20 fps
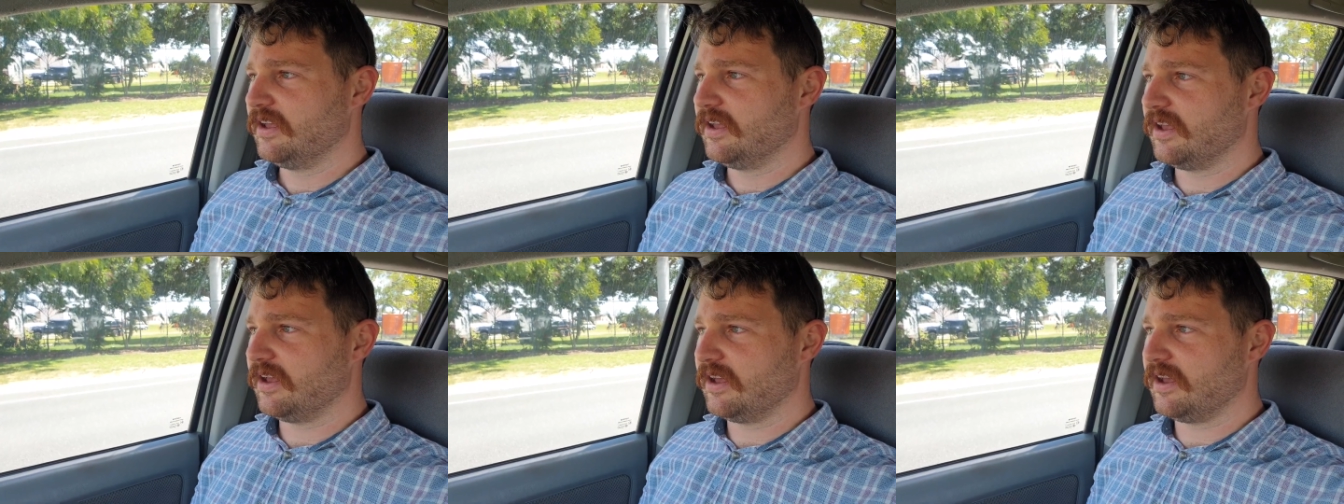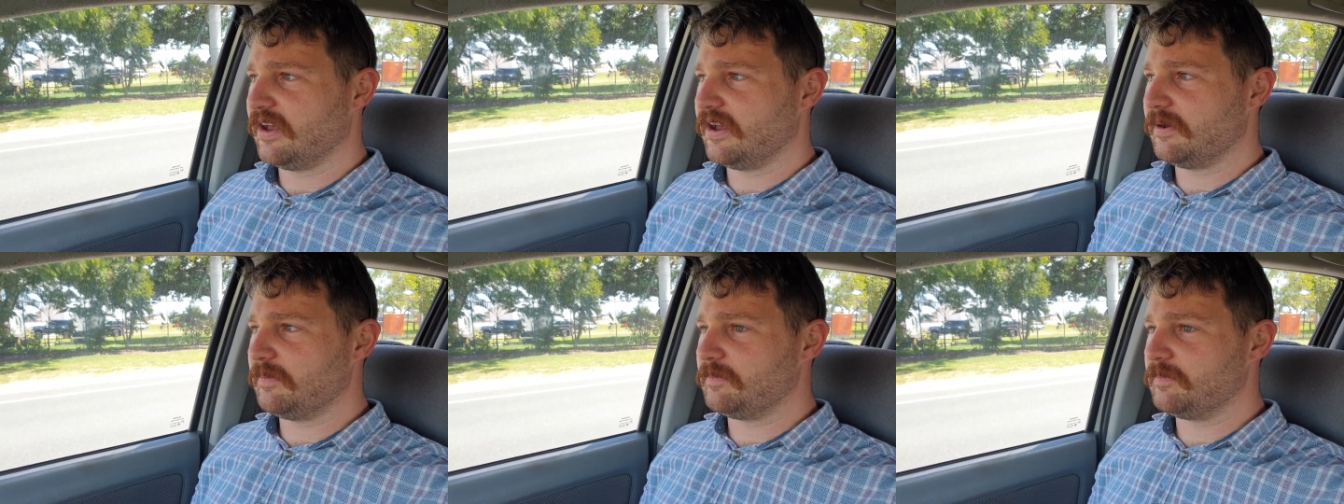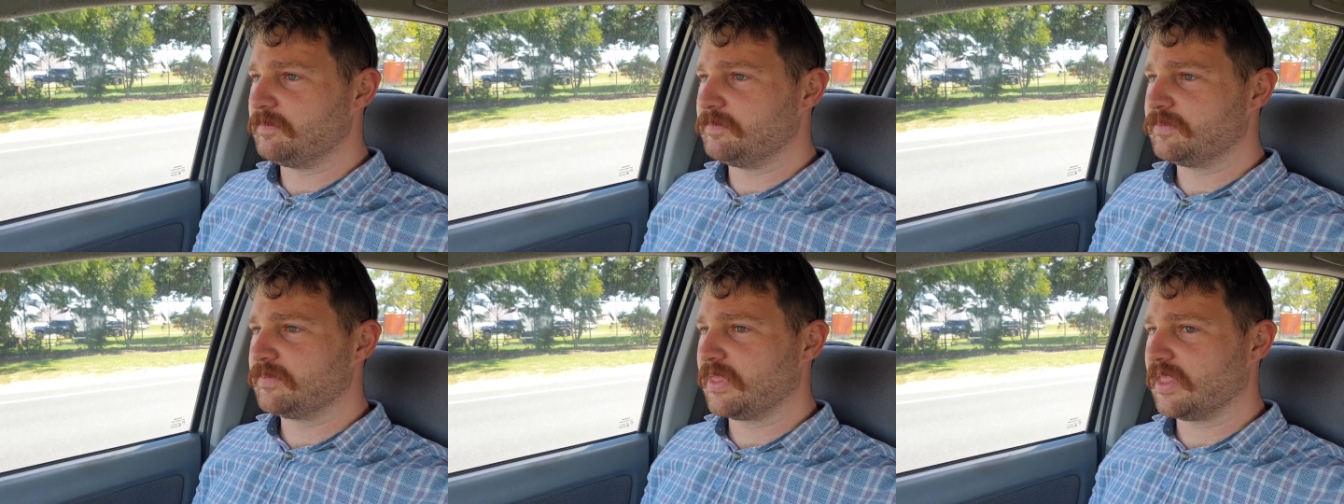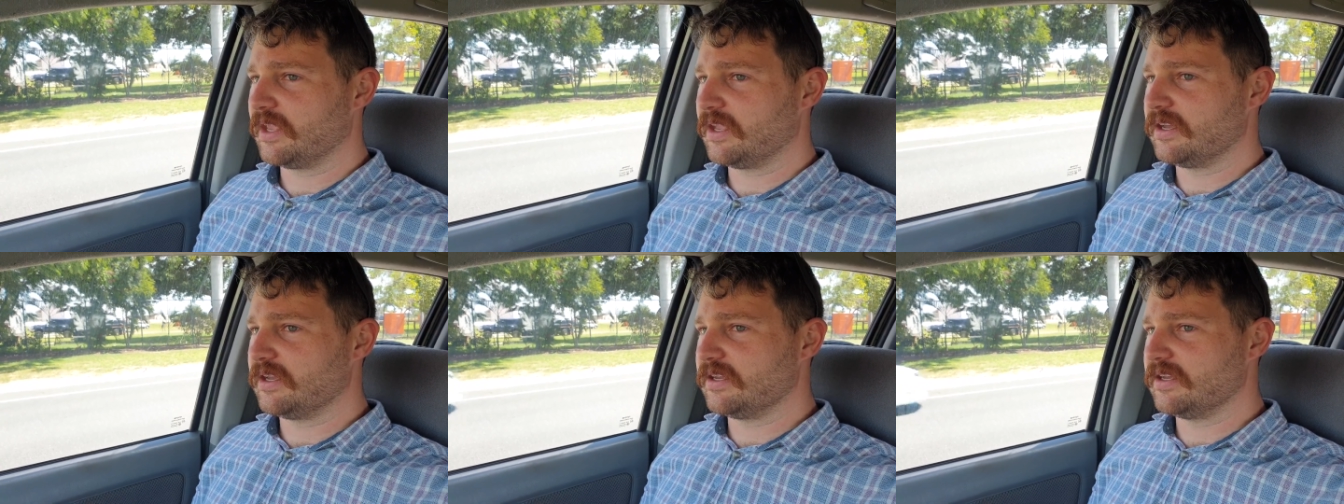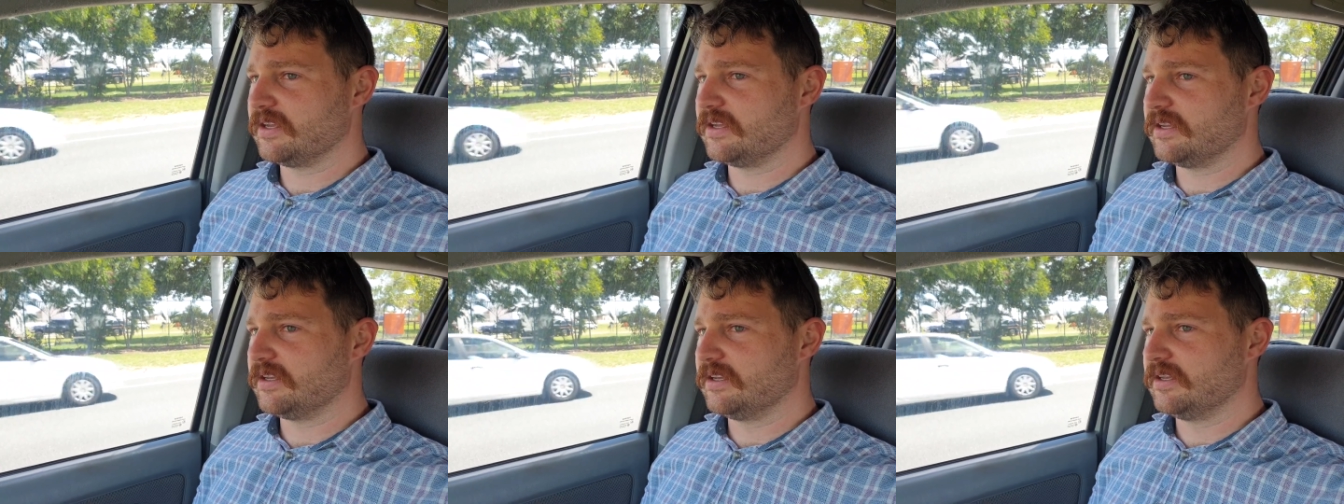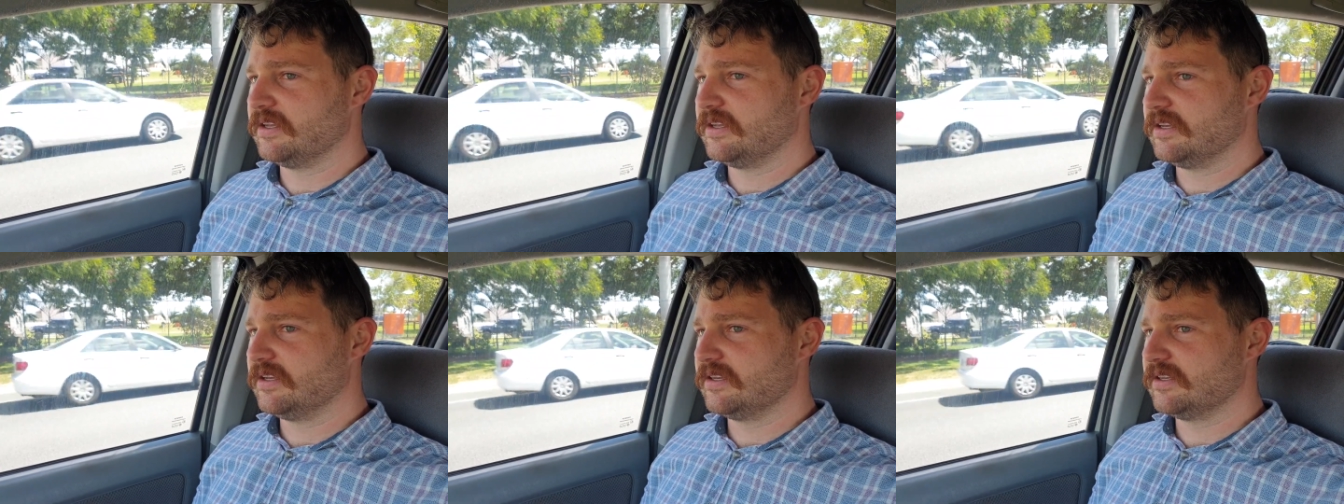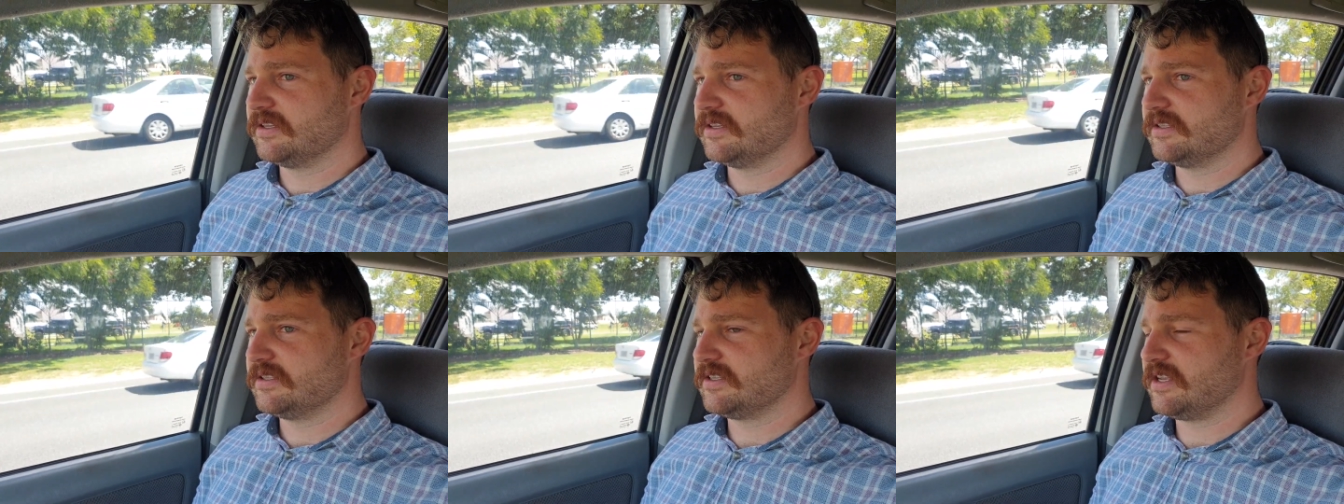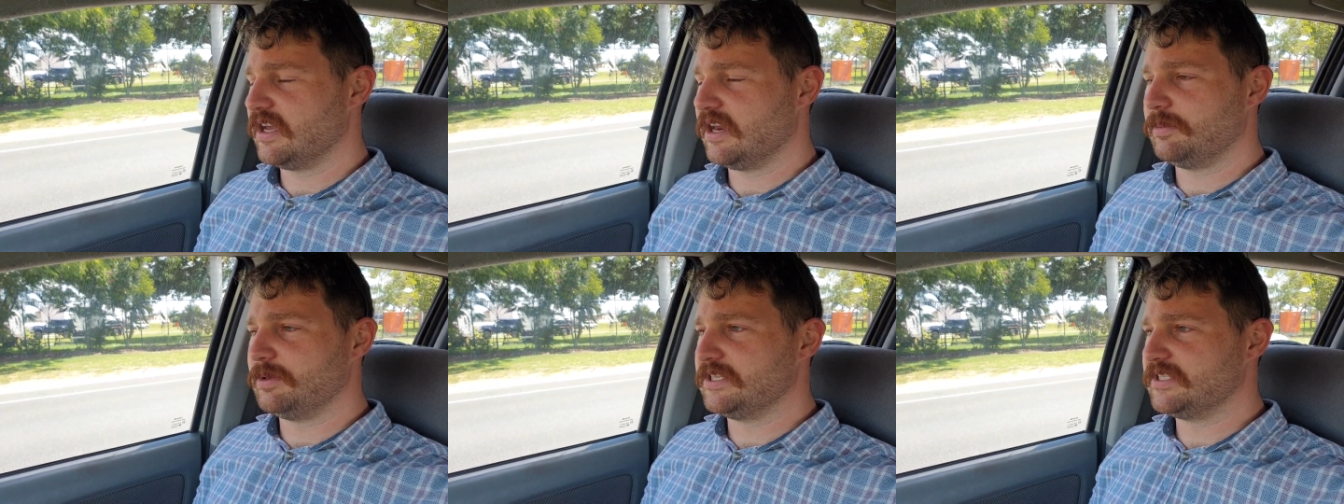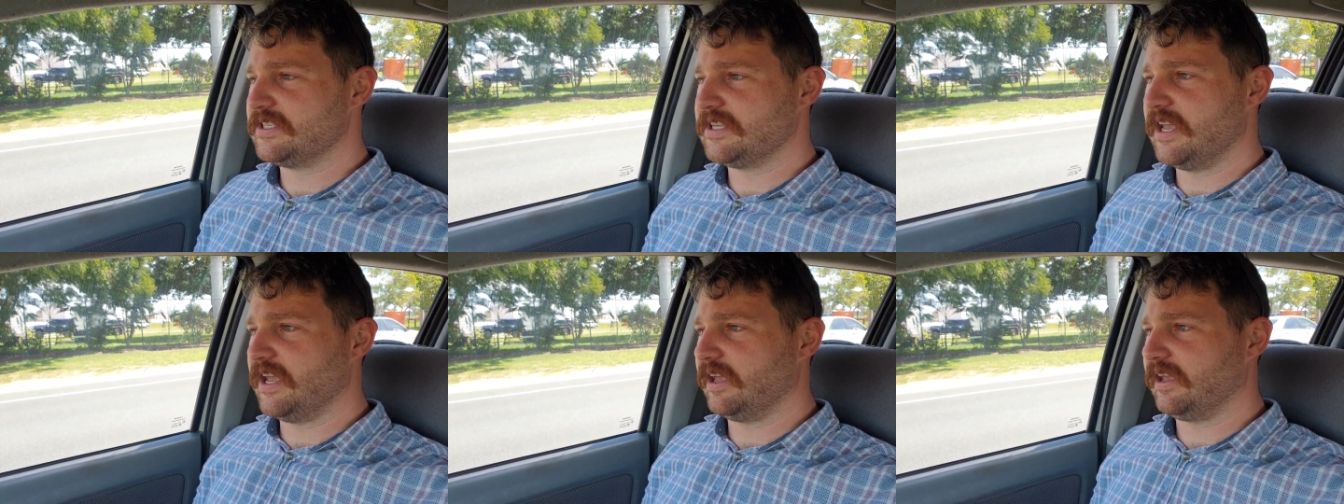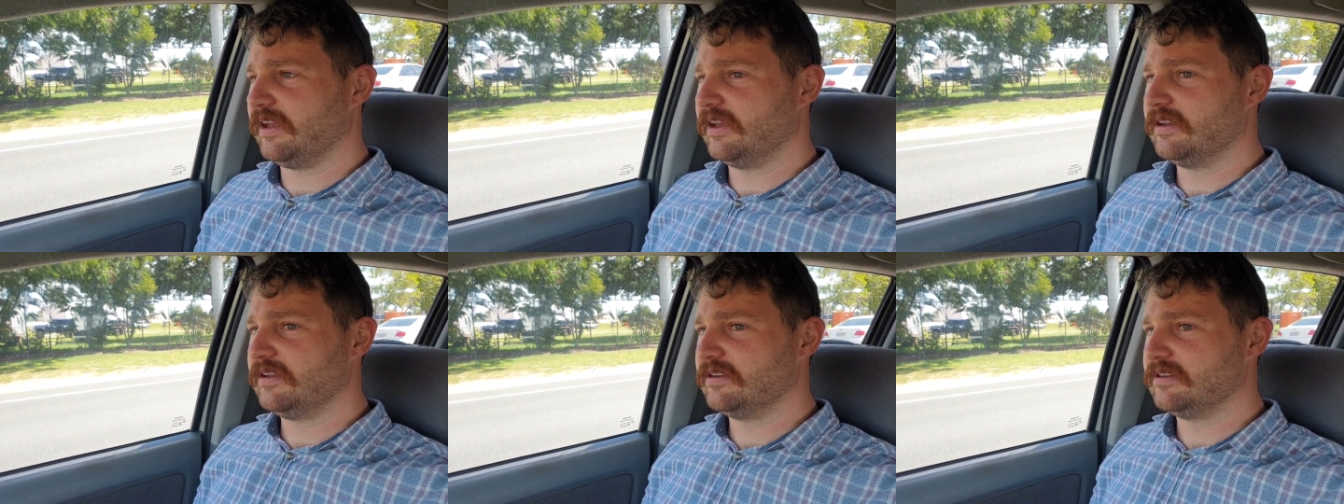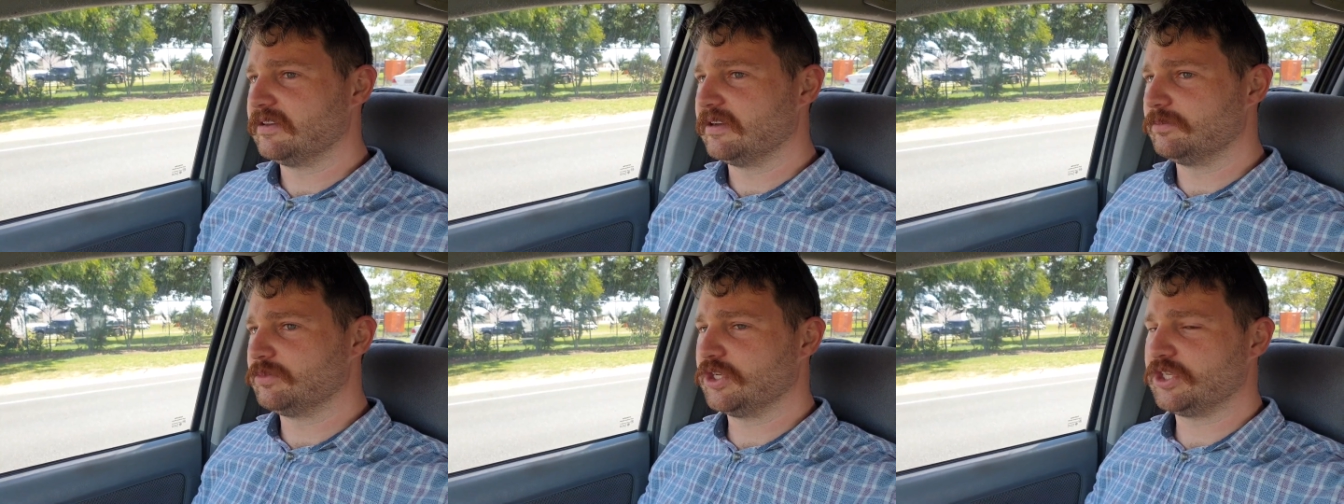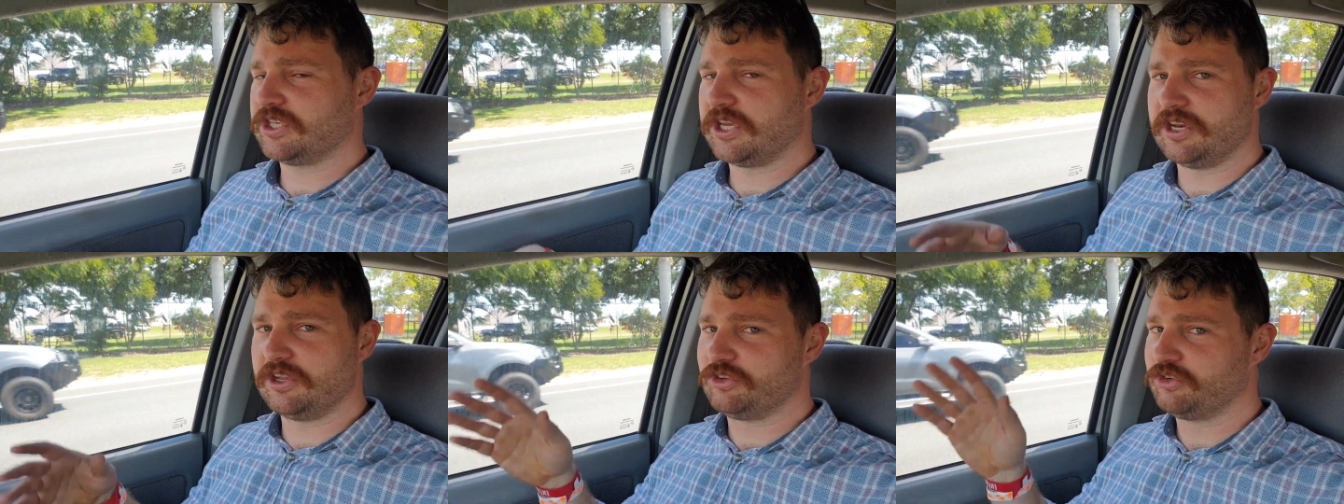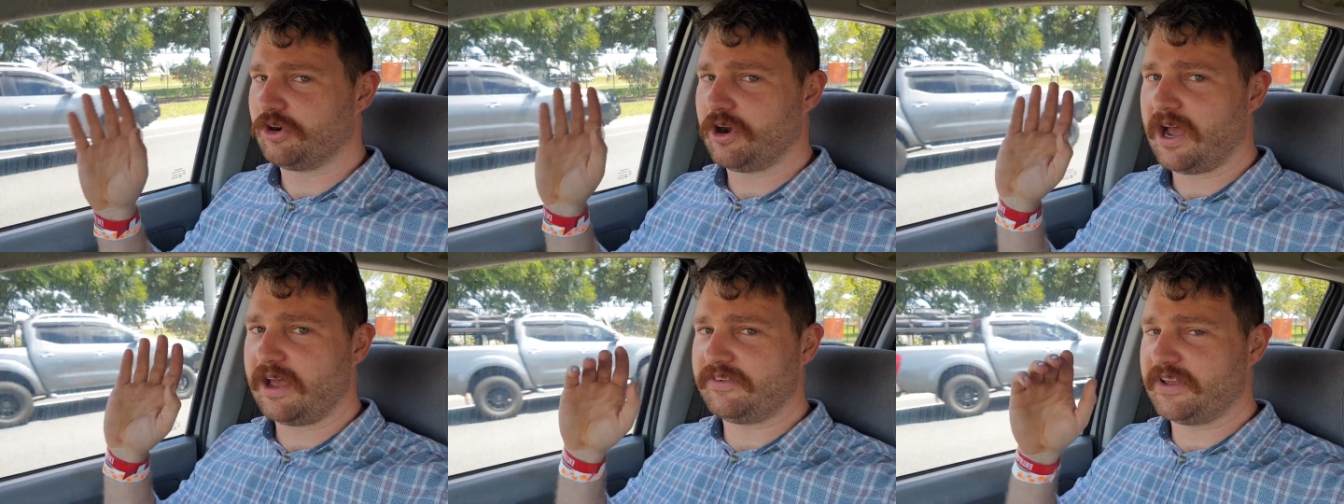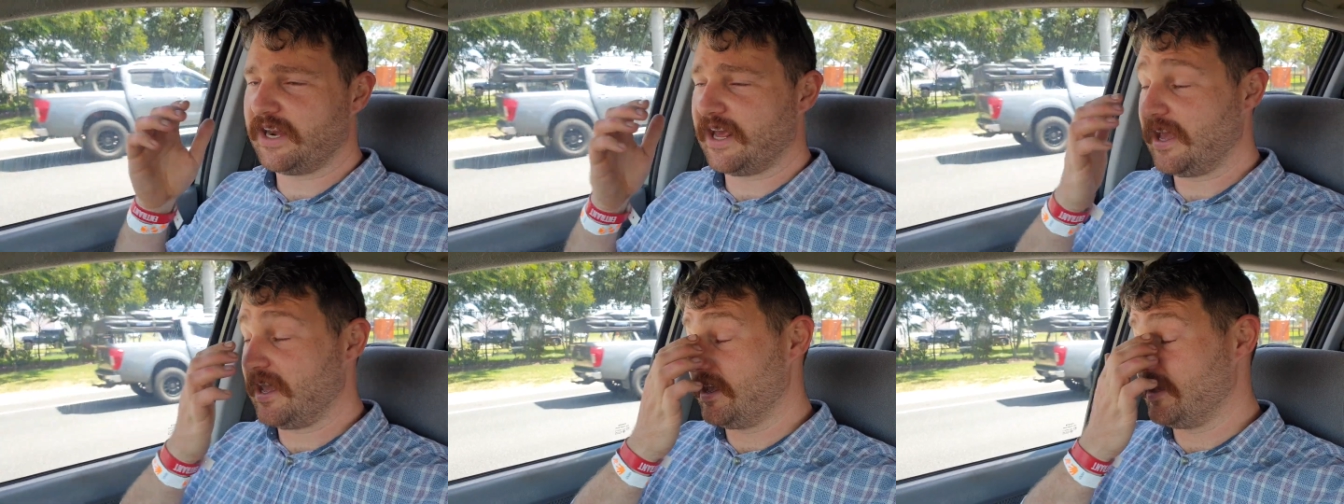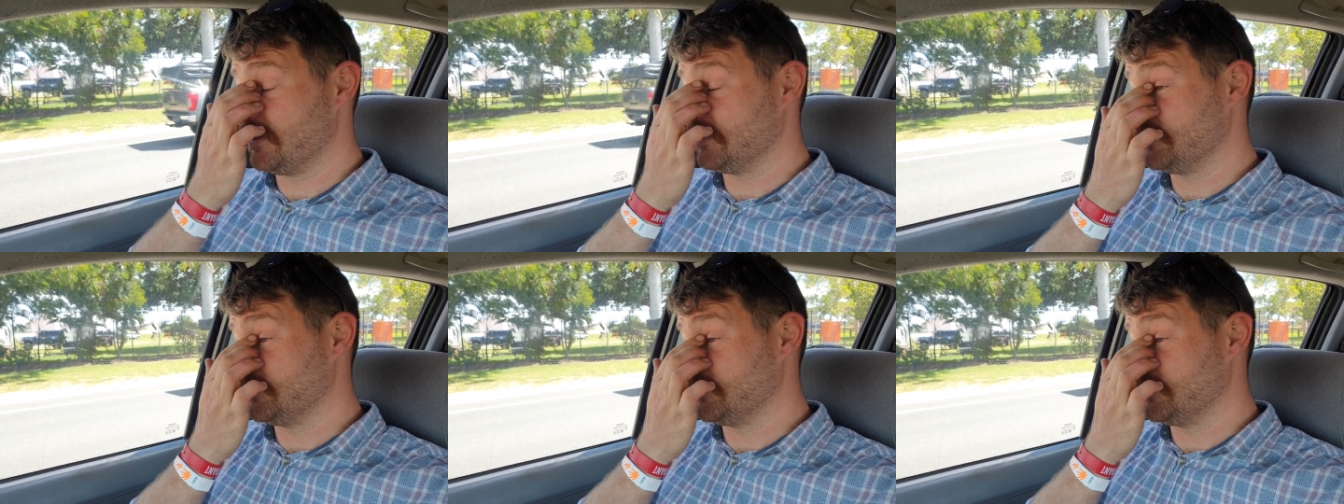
Um, it's going to be sick. I'm just going to drive it, eh?